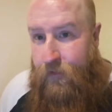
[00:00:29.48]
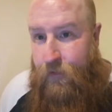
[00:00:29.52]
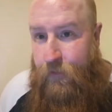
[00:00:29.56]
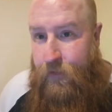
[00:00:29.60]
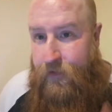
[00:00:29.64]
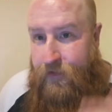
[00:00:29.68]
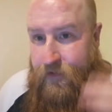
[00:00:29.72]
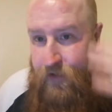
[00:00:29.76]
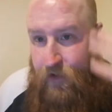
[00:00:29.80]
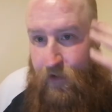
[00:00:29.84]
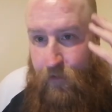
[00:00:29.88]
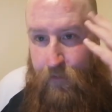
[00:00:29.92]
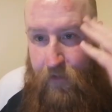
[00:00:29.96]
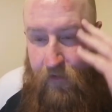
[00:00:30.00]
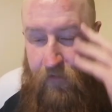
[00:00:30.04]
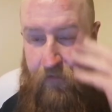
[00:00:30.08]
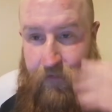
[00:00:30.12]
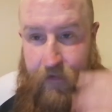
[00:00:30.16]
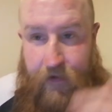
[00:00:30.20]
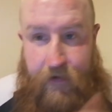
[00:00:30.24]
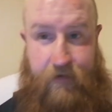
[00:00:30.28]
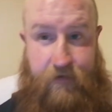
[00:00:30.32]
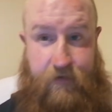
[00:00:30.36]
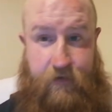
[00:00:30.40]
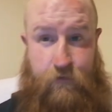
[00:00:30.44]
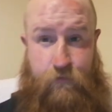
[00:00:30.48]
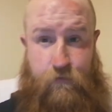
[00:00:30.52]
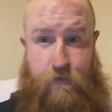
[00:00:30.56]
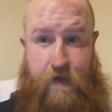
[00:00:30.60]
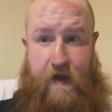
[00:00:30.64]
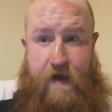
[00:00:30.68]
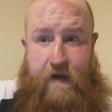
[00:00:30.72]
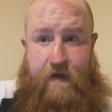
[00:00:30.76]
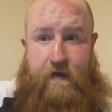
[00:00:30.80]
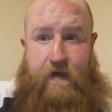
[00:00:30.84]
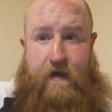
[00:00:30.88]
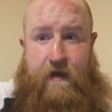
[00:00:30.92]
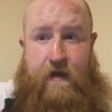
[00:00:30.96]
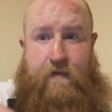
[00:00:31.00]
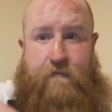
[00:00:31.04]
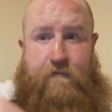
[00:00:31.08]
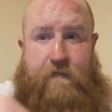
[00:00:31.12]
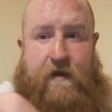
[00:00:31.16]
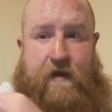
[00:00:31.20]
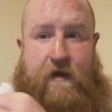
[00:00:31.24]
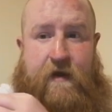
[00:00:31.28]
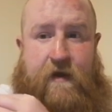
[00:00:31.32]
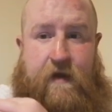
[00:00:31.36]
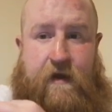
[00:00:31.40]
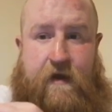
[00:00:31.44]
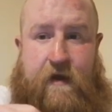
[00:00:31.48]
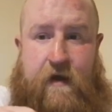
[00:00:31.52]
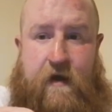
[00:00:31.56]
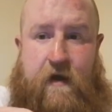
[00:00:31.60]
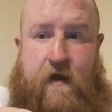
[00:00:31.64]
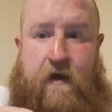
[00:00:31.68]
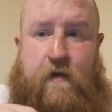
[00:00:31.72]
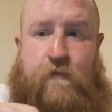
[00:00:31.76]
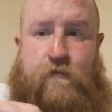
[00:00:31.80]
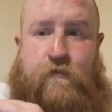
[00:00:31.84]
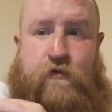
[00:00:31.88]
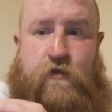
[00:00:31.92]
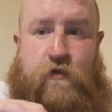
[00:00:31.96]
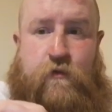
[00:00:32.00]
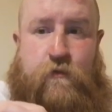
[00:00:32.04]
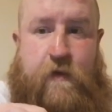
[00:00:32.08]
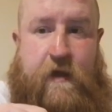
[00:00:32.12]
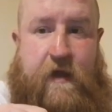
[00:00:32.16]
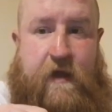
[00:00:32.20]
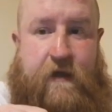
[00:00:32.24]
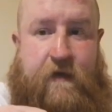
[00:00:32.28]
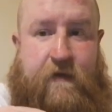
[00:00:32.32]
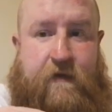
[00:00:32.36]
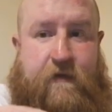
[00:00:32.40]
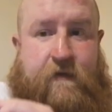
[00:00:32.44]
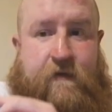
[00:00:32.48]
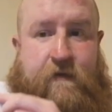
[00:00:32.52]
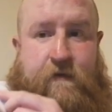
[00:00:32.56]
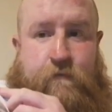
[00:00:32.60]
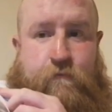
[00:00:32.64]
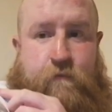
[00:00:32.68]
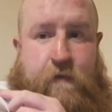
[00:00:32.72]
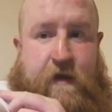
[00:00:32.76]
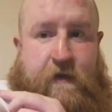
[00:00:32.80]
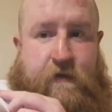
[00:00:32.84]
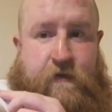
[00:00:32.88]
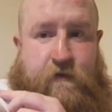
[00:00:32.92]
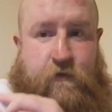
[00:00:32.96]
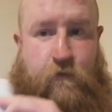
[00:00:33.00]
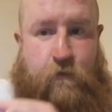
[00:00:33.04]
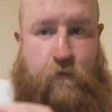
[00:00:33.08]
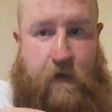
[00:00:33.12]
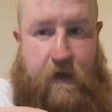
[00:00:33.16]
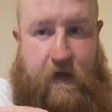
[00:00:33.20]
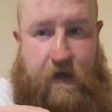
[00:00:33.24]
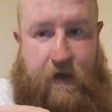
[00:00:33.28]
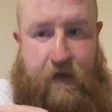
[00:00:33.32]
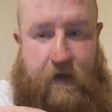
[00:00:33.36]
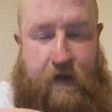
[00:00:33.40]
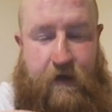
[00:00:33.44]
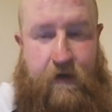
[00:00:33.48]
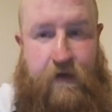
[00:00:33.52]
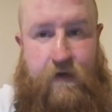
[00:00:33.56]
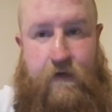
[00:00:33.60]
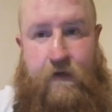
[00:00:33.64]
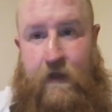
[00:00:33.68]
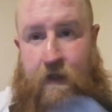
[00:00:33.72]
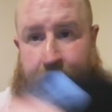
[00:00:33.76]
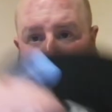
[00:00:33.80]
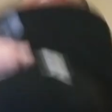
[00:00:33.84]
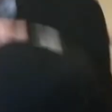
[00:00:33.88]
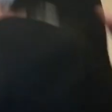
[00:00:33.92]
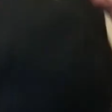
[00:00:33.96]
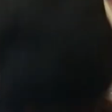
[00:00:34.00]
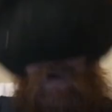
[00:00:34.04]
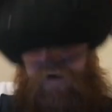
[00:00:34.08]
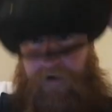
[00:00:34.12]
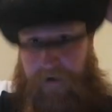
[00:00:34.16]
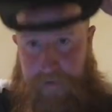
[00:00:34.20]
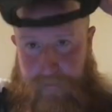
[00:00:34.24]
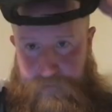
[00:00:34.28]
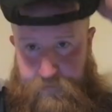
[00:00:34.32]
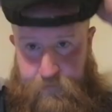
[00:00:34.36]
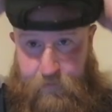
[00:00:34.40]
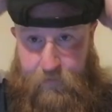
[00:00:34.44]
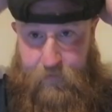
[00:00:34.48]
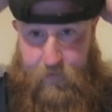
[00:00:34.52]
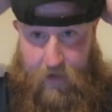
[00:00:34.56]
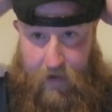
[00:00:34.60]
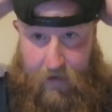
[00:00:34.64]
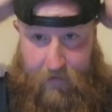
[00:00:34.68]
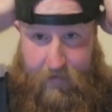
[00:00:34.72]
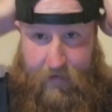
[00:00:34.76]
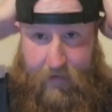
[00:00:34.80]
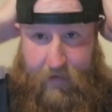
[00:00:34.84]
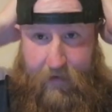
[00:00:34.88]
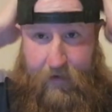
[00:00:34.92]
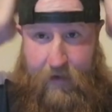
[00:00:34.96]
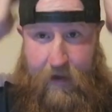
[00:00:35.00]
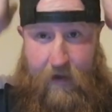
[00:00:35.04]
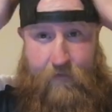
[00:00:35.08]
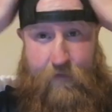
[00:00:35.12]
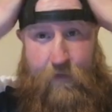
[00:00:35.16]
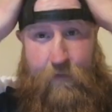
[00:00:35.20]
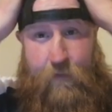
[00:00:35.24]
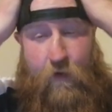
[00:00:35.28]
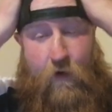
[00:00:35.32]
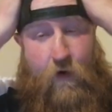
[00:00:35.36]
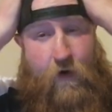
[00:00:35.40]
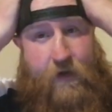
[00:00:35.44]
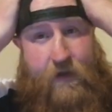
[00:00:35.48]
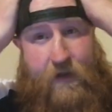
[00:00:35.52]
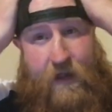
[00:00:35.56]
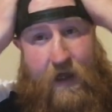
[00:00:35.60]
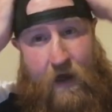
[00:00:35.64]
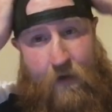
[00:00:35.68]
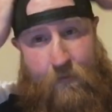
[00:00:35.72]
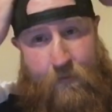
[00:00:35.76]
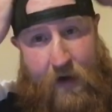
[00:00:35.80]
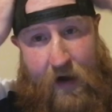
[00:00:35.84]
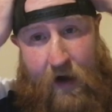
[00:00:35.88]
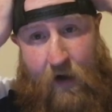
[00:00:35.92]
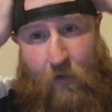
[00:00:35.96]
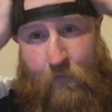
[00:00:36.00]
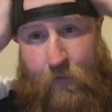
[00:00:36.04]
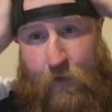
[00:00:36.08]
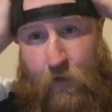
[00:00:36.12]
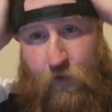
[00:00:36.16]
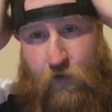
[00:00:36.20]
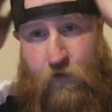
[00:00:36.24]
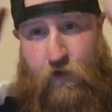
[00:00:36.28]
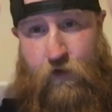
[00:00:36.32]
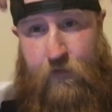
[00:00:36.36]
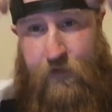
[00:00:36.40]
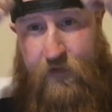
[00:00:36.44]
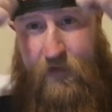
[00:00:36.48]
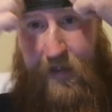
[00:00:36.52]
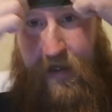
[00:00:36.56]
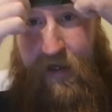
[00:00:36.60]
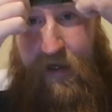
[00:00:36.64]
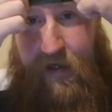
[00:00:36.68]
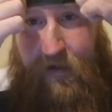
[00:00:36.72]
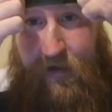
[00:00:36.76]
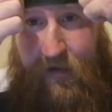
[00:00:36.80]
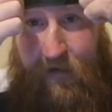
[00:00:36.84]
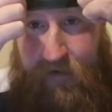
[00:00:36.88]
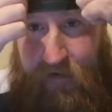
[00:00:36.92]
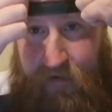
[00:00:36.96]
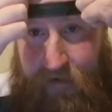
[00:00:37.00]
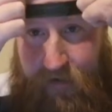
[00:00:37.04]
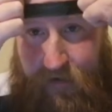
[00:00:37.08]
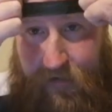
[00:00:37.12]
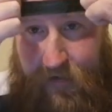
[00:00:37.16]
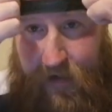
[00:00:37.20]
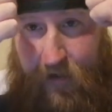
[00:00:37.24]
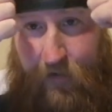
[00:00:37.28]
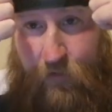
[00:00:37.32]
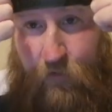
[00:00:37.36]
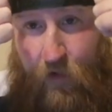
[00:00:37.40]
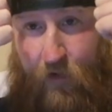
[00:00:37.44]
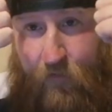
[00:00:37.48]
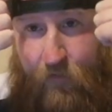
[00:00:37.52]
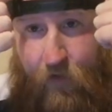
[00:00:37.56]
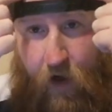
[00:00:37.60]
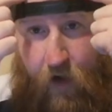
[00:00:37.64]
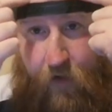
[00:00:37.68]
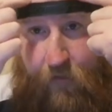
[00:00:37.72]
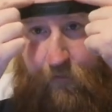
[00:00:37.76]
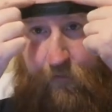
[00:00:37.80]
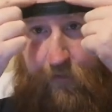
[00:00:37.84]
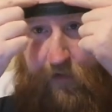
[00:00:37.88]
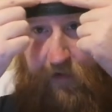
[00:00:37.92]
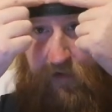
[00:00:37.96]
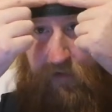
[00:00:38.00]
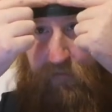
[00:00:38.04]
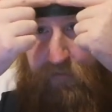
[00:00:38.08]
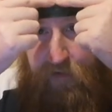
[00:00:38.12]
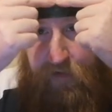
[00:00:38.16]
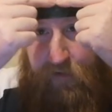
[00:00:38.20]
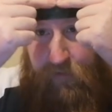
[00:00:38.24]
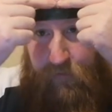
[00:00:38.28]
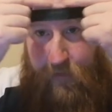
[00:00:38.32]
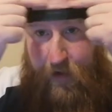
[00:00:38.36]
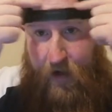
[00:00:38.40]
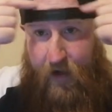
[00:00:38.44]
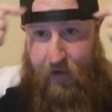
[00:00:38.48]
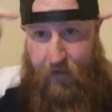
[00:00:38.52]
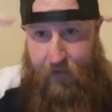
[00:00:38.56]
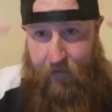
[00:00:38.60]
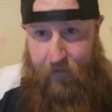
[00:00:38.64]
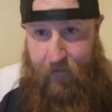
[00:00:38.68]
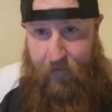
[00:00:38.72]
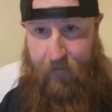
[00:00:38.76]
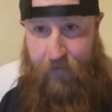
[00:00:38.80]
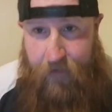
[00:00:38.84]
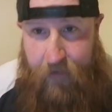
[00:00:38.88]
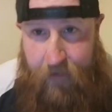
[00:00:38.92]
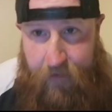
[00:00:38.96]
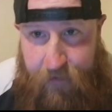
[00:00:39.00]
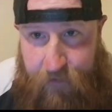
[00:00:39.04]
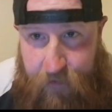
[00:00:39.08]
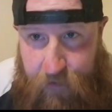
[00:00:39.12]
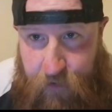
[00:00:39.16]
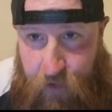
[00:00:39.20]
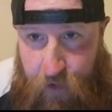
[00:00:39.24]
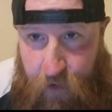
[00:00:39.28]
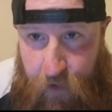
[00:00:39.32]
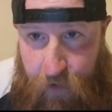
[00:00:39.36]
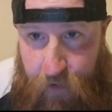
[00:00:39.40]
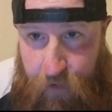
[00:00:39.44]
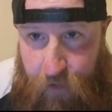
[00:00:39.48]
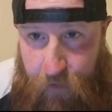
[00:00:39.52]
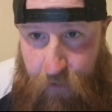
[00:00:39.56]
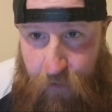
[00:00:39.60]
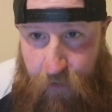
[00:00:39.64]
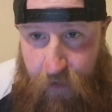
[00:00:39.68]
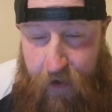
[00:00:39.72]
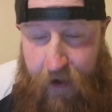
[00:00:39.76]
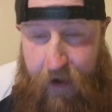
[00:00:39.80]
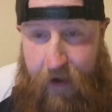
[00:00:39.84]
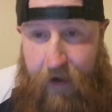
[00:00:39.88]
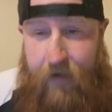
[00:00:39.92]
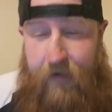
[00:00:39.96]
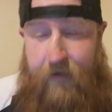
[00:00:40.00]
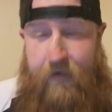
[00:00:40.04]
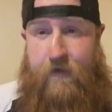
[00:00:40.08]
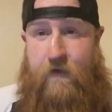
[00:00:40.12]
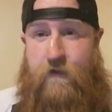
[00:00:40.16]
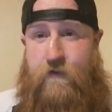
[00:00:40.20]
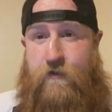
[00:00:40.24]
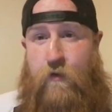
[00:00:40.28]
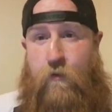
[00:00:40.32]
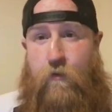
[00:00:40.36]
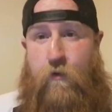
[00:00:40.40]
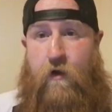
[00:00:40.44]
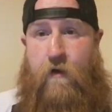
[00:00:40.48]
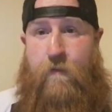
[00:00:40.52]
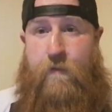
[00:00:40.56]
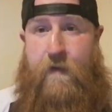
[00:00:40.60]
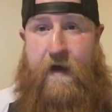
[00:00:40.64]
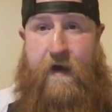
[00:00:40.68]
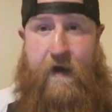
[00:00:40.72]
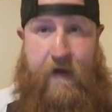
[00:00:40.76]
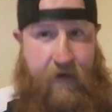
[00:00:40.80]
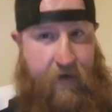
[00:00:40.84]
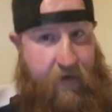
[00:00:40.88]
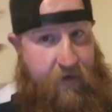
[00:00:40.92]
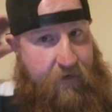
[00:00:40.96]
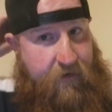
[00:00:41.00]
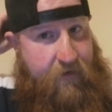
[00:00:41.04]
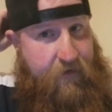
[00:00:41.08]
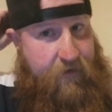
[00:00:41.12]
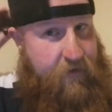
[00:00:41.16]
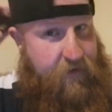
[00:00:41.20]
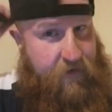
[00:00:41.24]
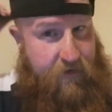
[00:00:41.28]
The reason that my face is red and my arms are red, red to white. I did 11.9 mile moots the other day. That's why I've got a really big red circle there, because I wore my